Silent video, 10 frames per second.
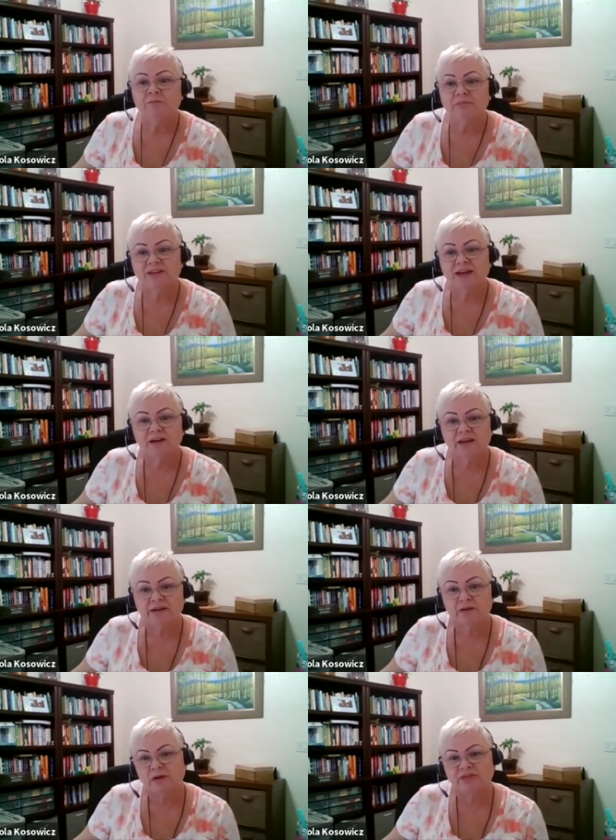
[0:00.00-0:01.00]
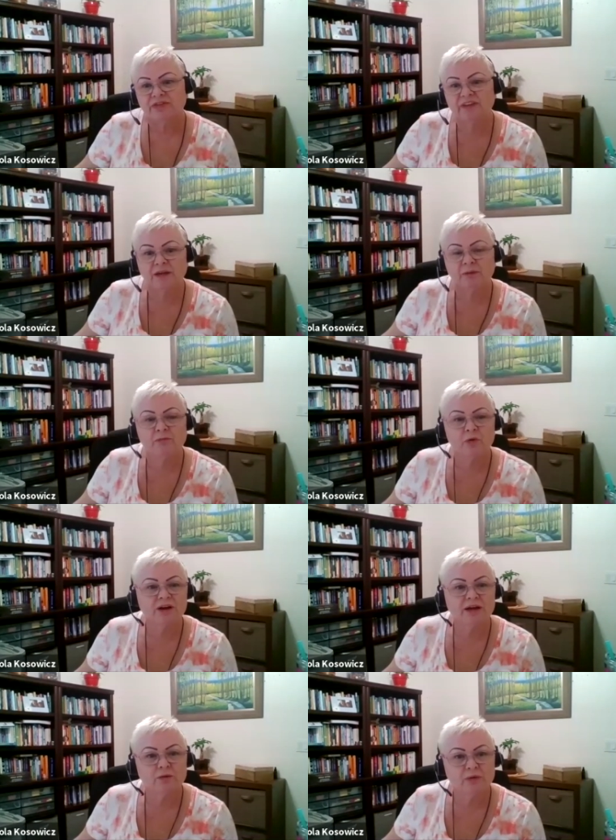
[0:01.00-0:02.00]
But I learned one thing, more
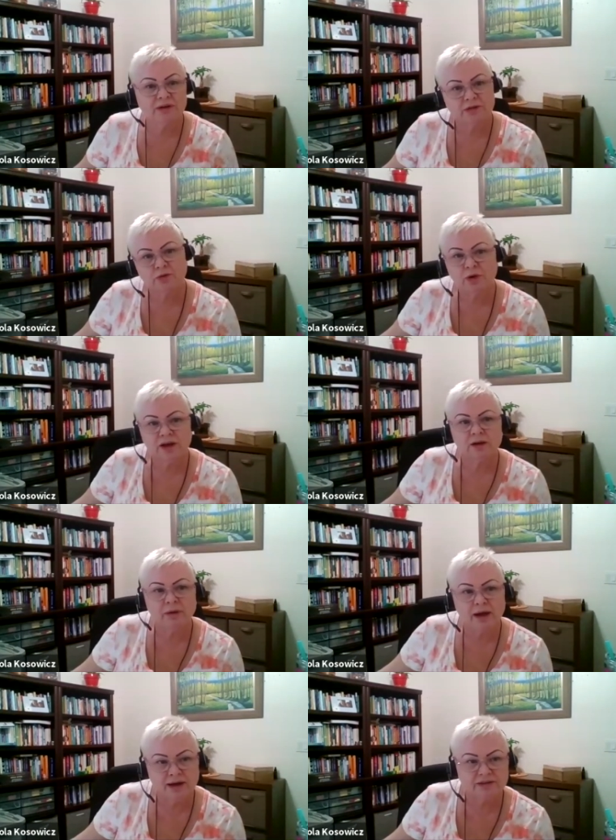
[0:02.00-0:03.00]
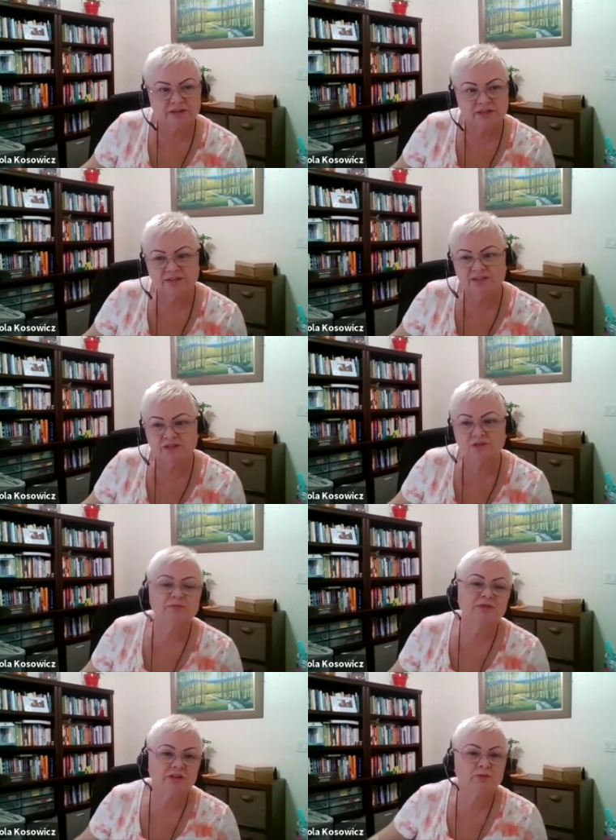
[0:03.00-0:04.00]
I wanted to help others. The
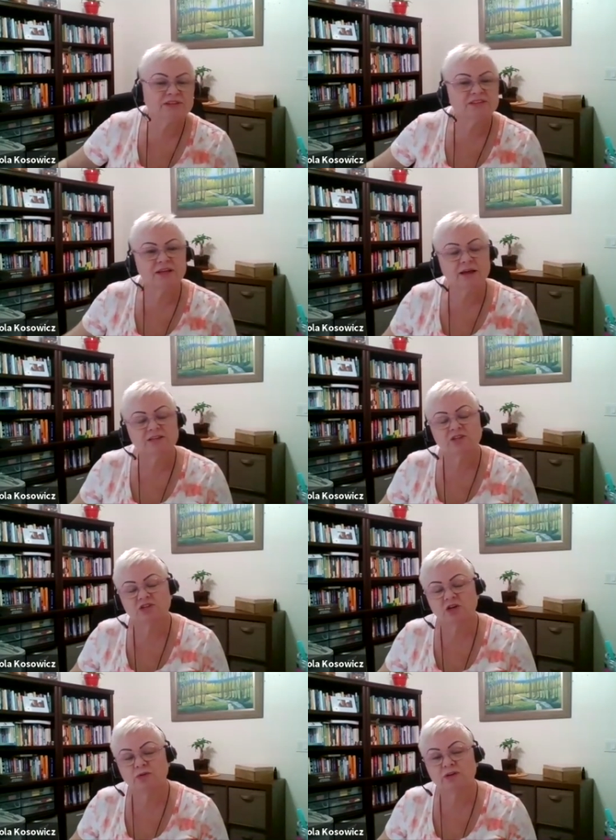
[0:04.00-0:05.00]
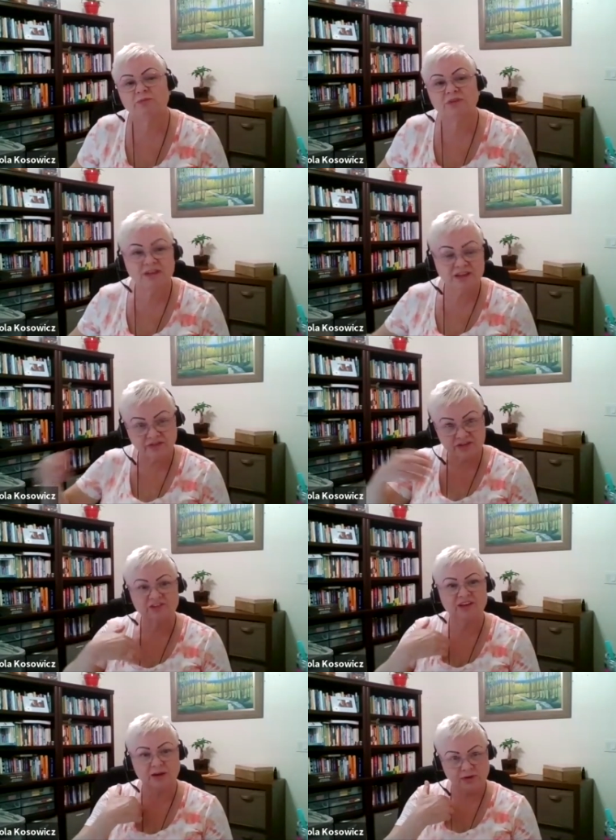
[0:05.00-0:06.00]
spirit was showing me that first
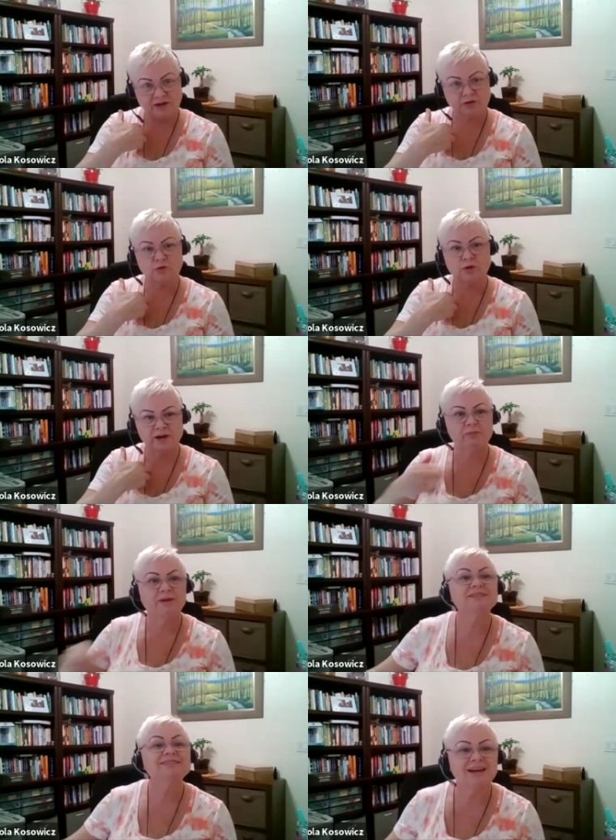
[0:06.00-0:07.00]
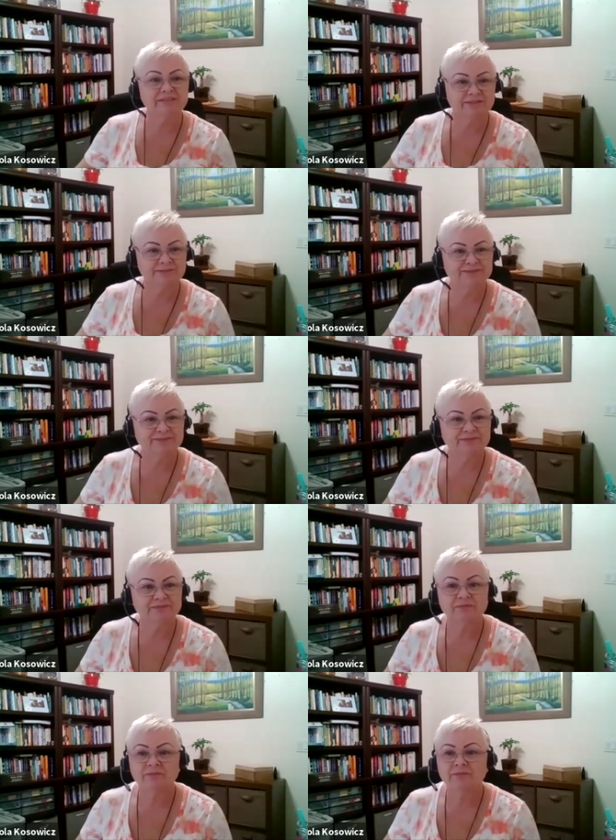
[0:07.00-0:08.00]
I wanted to help myself,
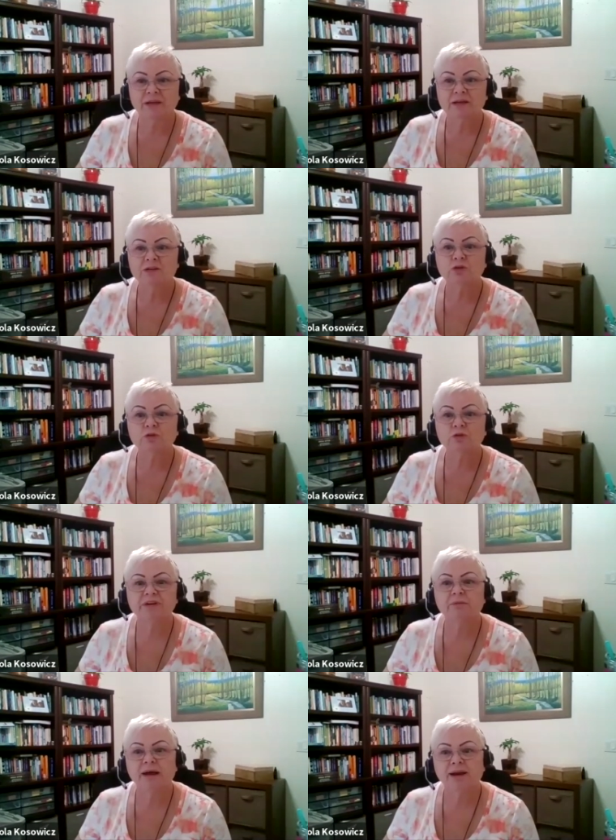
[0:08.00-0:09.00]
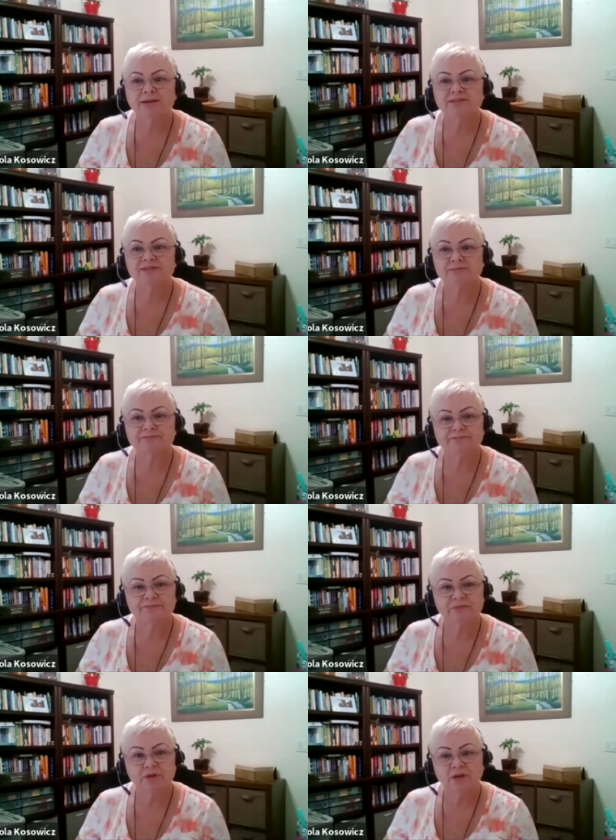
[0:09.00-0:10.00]
to bring balance.
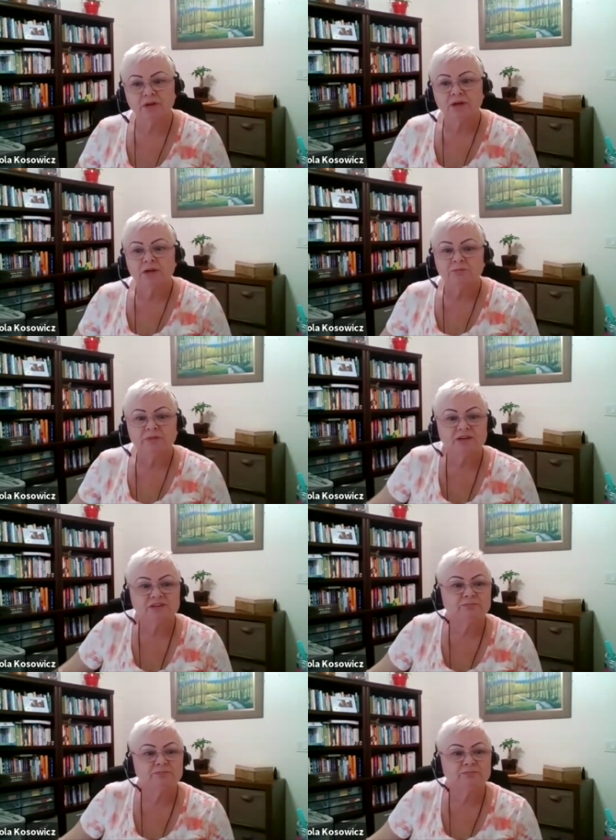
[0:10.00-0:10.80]
Because